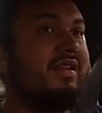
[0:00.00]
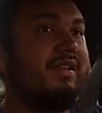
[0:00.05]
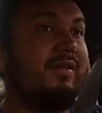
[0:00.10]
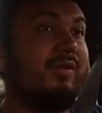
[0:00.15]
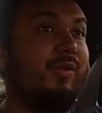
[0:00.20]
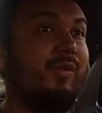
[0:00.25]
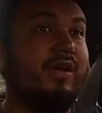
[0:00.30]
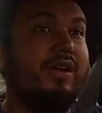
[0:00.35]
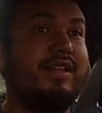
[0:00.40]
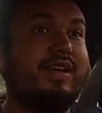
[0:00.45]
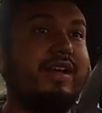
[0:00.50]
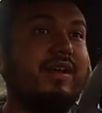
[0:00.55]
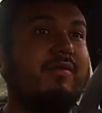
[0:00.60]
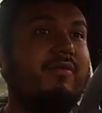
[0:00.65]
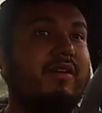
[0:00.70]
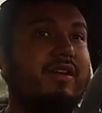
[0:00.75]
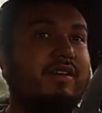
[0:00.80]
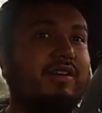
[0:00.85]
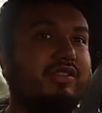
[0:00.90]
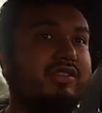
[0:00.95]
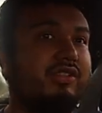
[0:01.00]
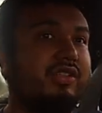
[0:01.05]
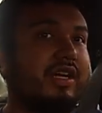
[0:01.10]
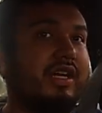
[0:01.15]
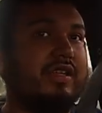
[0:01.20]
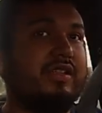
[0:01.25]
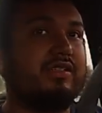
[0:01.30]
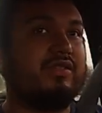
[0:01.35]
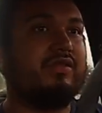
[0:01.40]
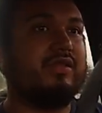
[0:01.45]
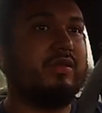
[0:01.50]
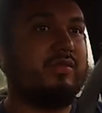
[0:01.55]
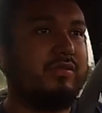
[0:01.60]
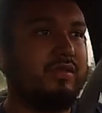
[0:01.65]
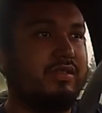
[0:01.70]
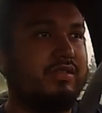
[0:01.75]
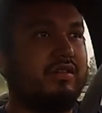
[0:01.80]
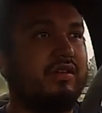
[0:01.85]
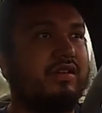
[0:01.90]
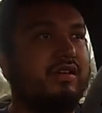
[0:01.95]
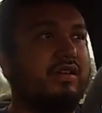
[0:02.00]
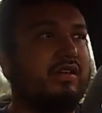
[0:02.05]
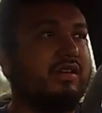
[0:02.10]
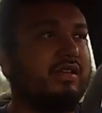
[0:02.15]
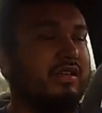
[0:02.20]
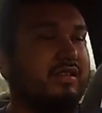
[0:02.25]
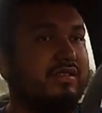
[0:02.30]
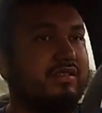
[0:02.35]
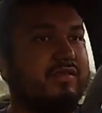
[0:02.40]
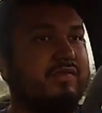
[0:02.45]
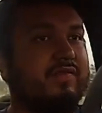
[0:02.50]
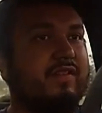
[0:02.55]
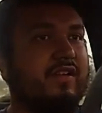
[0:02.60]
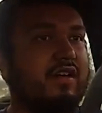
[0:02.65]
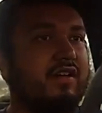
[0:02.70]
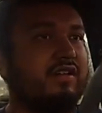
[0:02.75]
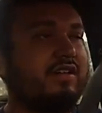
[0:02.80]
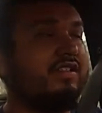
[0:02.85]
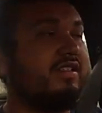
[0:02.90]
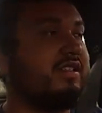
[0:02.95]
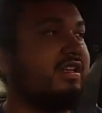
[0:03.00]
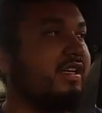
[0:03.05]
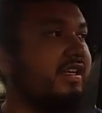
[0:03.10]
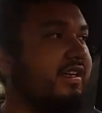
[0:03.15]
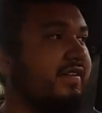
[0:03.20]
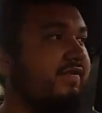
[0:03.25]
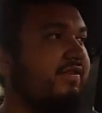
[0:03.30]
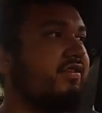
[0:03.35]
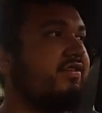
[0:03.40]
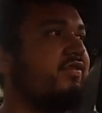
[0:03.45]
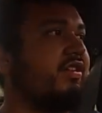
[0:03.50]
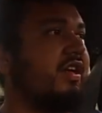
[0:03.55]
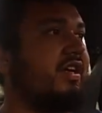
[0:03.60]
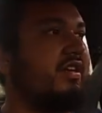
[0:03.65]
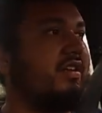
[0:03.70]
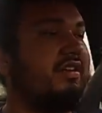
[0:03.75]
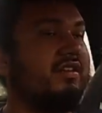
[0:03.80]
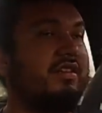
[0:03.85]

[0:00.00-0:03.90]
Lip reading: The one I want to try, the trimmers are Husqvarnas. I never tried a